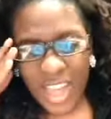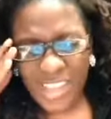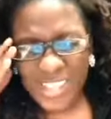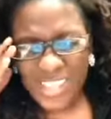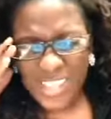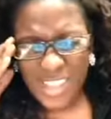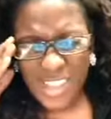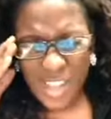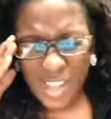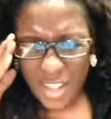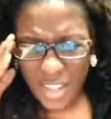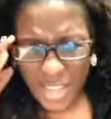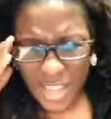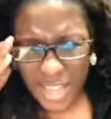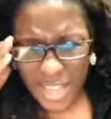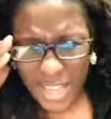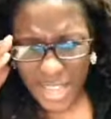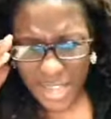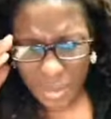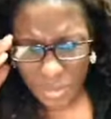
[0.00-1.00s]
I saw a
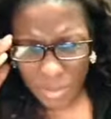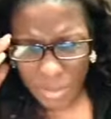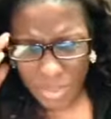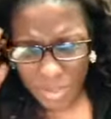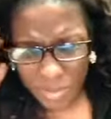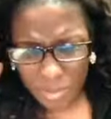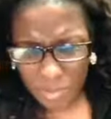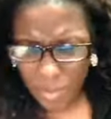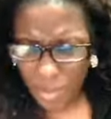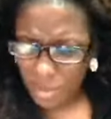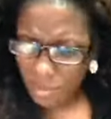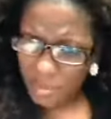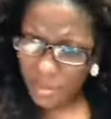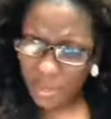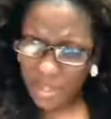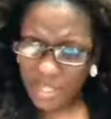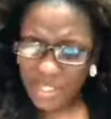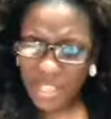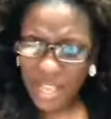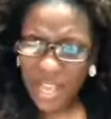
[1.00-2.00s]
guy with a
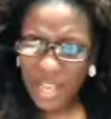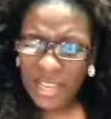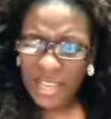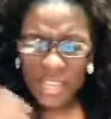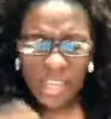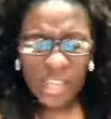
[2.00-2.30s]
Burberry tie.